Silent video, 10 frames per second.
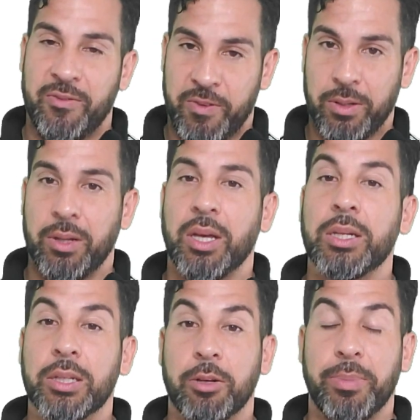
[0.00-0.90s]
feel a
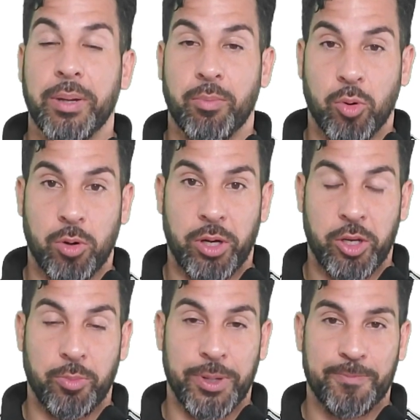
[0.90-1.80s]
little bit more
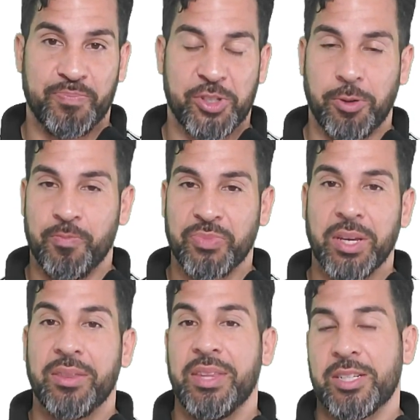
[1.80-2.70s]
human. So
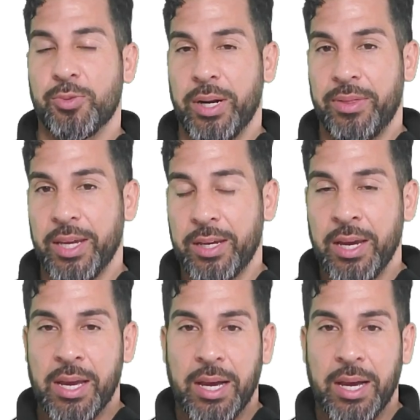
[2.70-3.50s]
that's what I think.